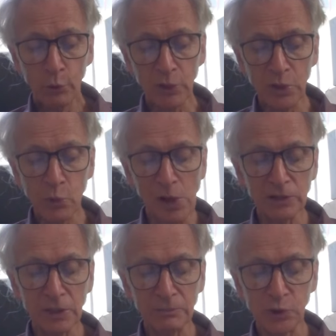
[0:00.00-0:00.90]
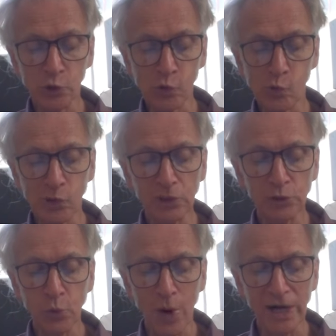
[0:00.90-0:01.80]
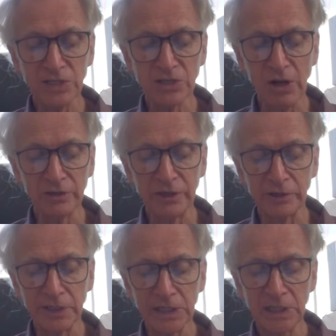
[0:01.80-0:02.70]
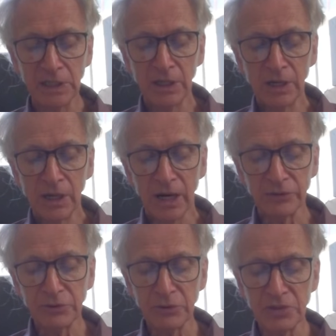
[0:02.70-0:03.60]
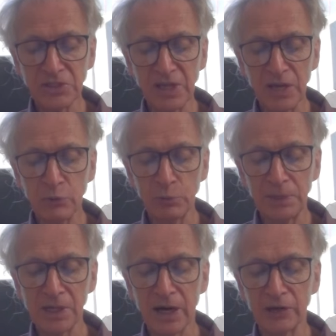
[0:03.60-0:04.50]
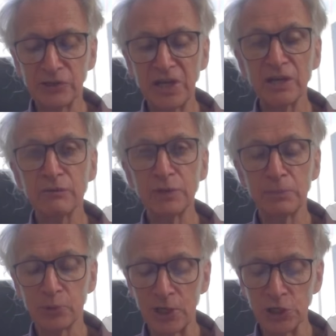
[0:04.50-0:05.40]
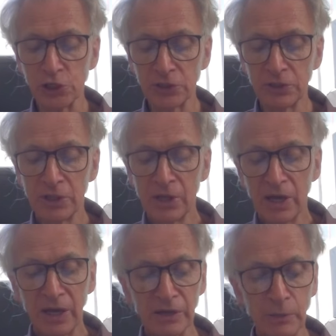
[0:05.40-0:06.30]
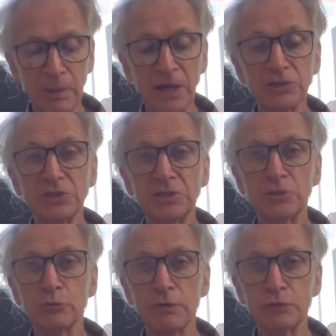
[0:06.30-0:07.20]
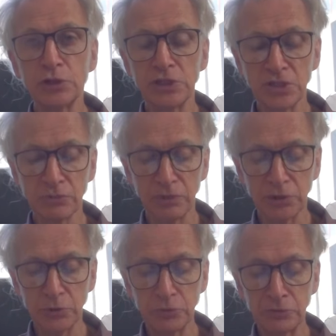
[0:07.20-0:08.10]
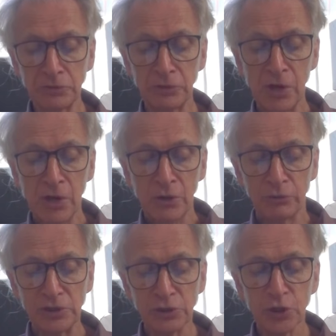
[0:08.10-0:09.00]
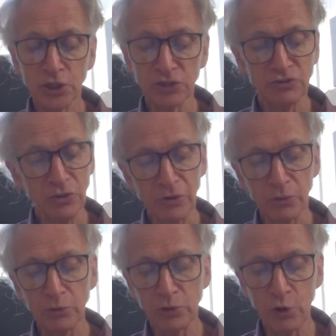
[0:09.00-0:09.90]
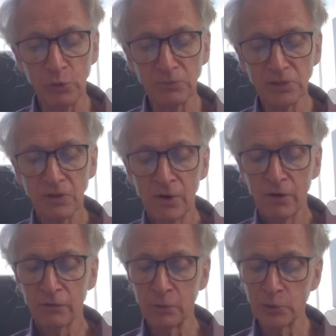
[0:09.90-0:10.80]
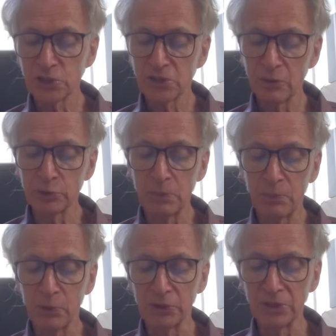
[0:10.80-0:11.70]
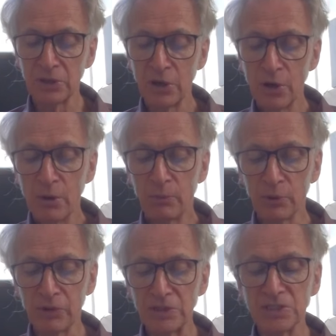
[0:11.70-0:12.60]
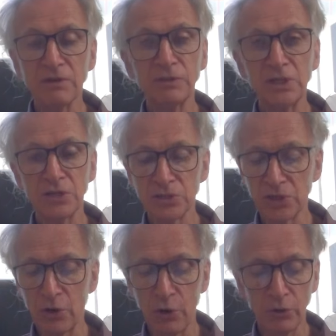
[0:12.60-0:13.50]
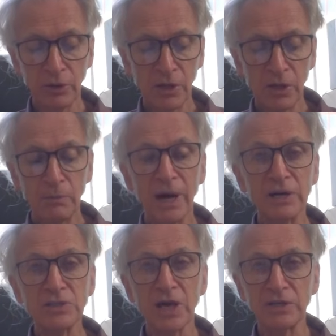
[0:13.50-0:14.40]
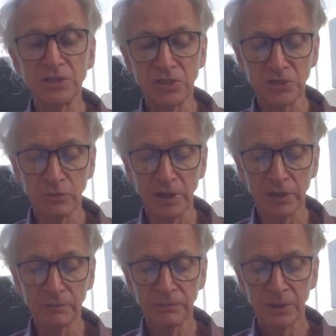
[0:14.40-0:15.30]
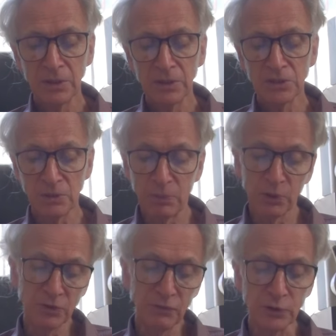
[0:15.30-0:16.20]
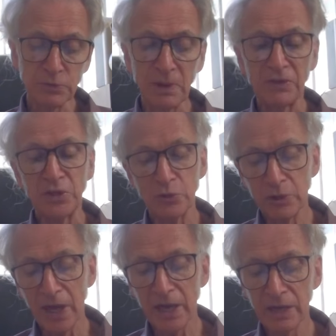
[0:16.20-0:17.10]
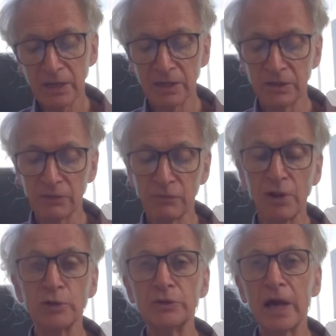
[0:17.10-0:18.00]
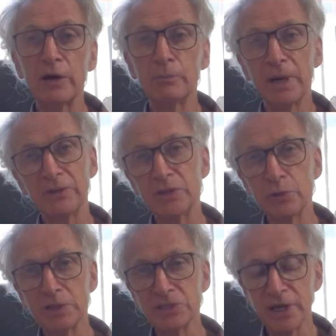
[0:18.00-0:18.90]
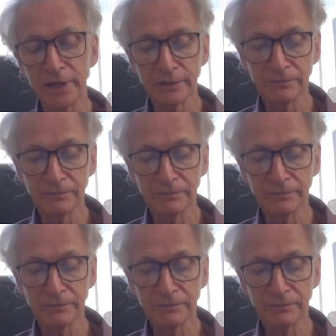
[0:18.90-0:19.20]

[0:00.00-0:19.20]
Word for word: We welcome your worldwide solidarity until this day will be our day of liberation and our Palestinian refugees return, return to their own homes from which they were deported more than seventy years ago by Zionist Israel, supported first by the U K and then followed now by the U S A.